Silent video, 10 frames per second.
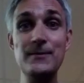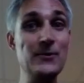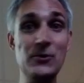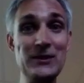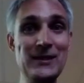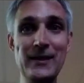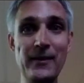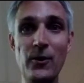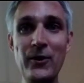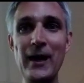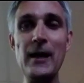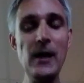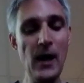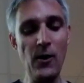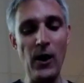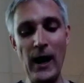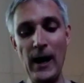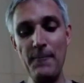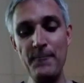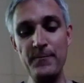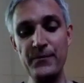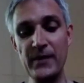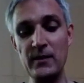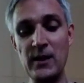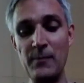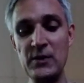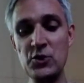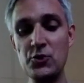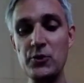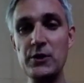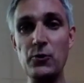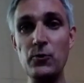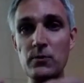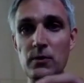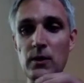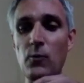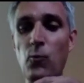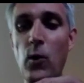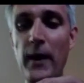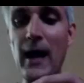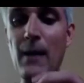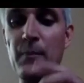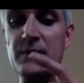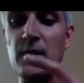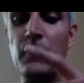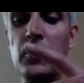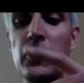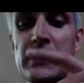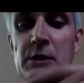No, you didn't. Okay, let me show you what happens. I'm going